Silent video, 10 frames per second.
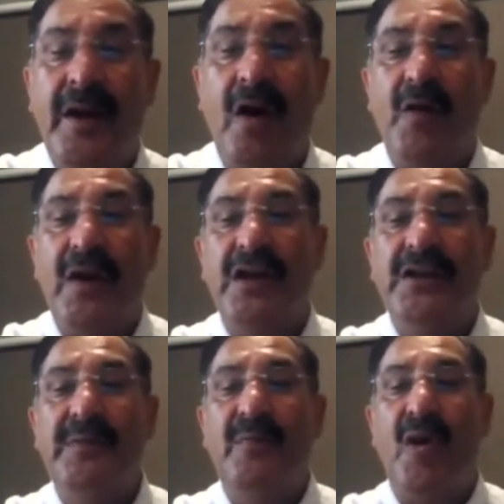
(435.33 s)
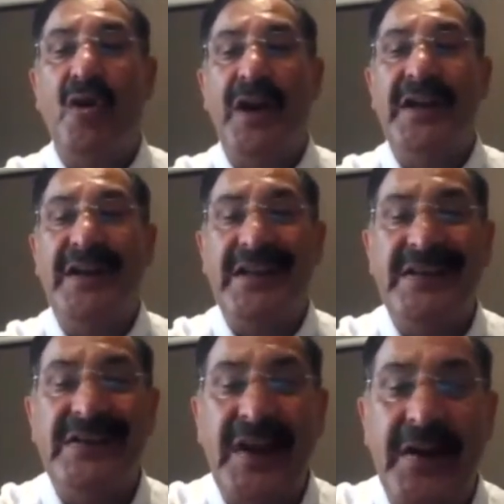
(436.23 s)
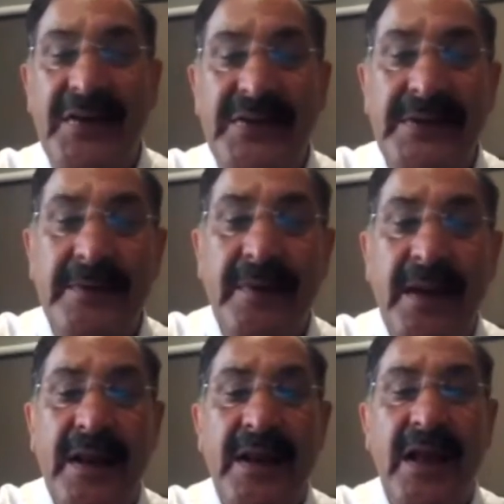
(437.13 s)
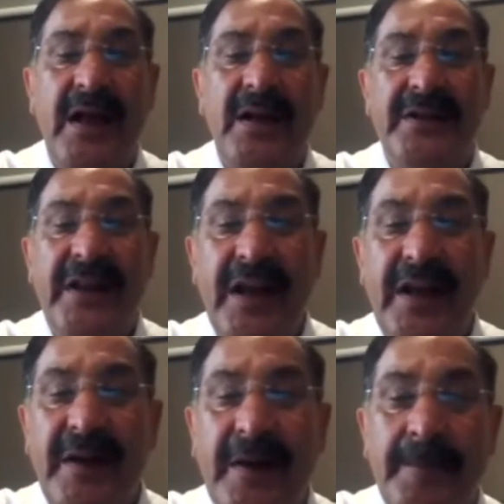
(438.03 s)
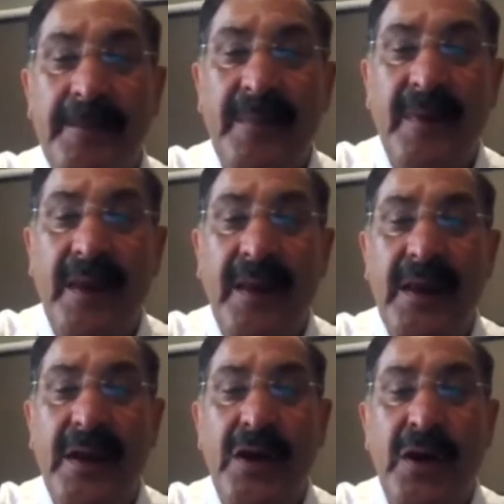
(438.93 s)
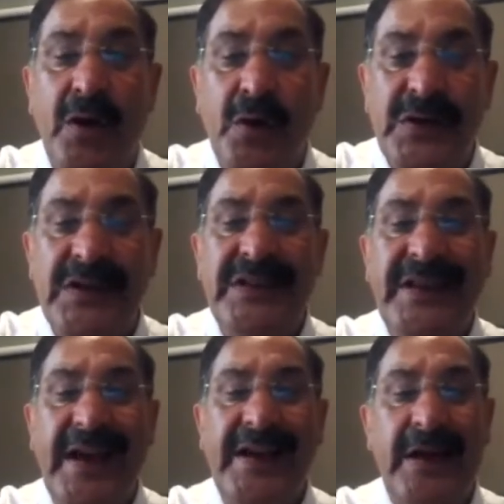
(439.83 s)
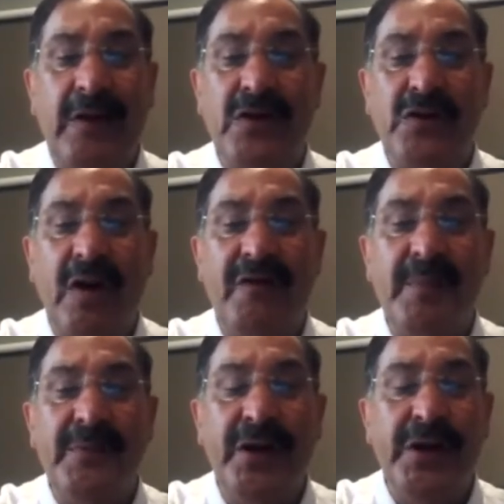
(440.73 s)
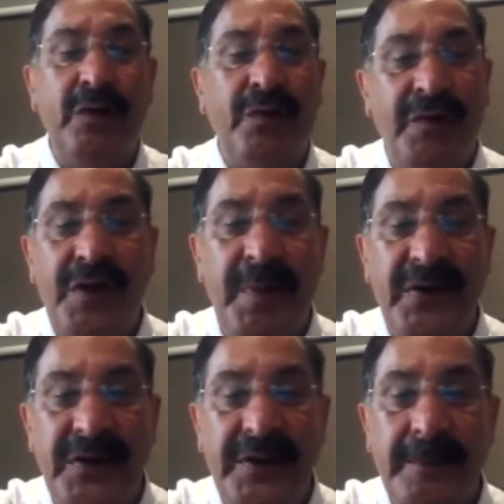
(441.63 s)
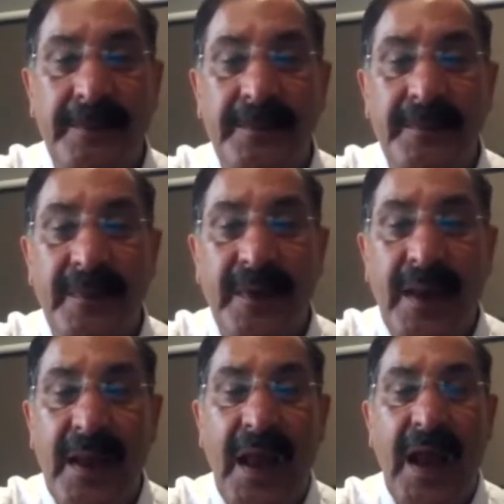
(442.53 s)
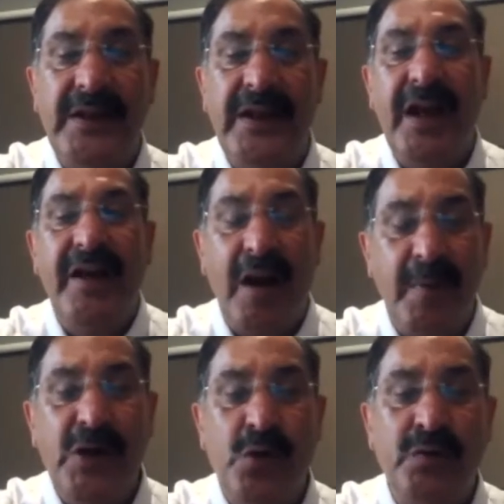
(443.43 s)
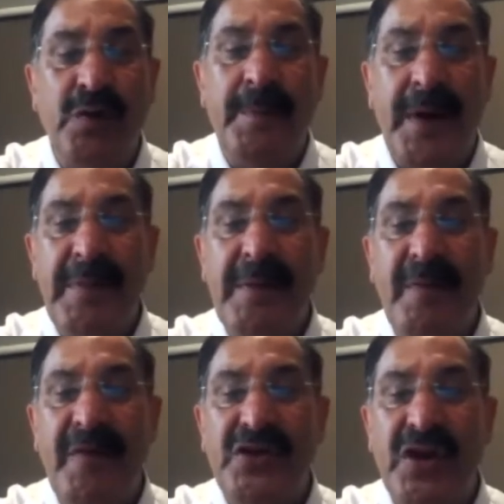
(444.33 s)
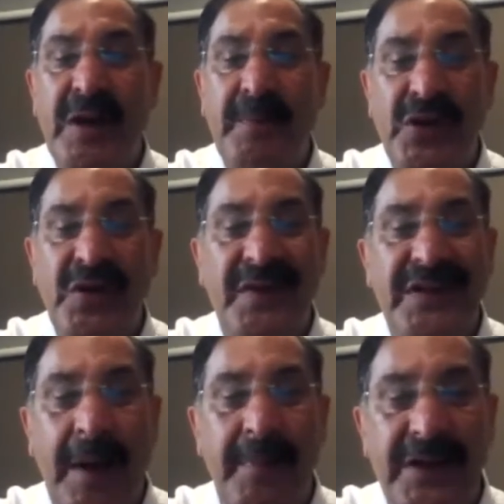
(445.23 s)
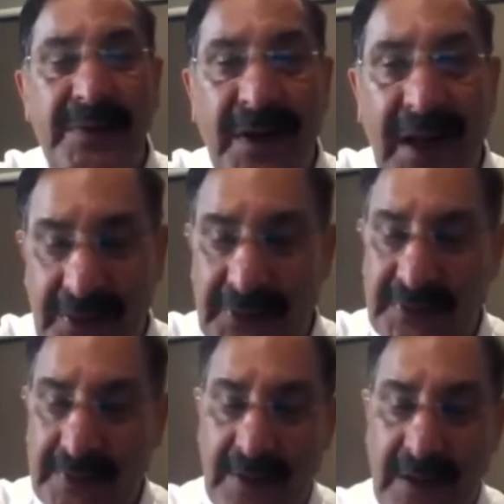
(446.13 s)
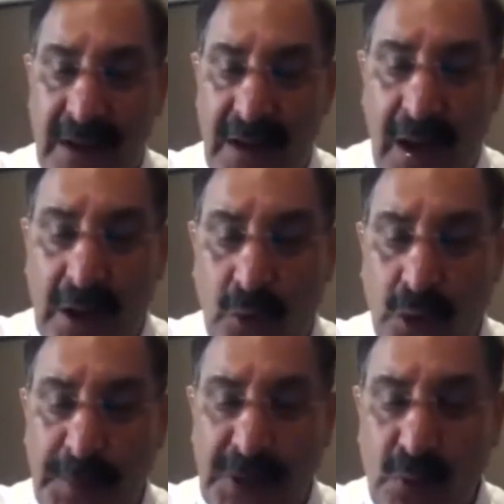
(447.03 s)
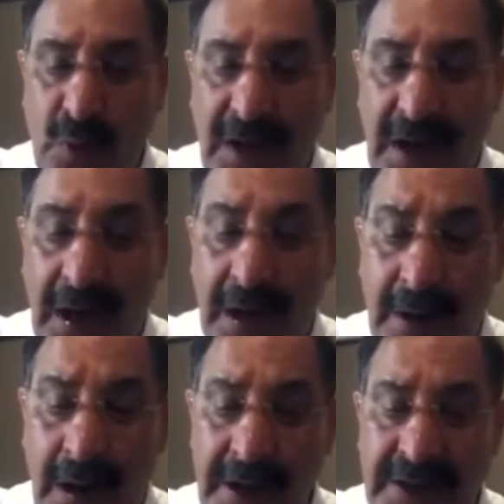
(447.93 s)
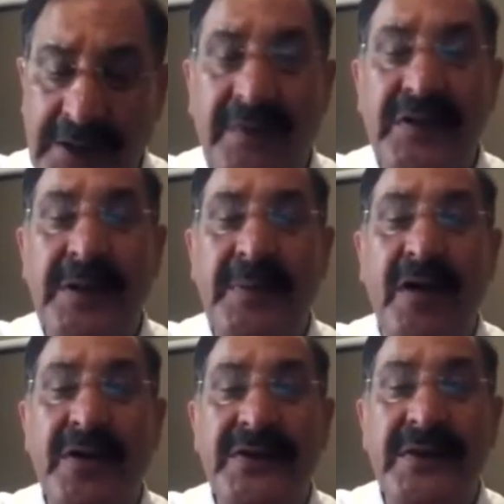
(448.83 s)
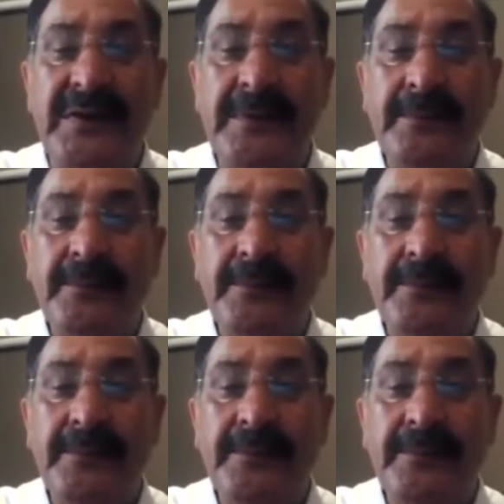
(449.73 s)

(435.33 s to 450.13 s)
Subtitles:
Now, what are the moderate intensity statins? Now, they reduces the LDL cholesterol from 30 to 50%. And they are normally used for primary prevention in patients with diabetes mellitus, or those patients who are at high risk of ischemic heart disease.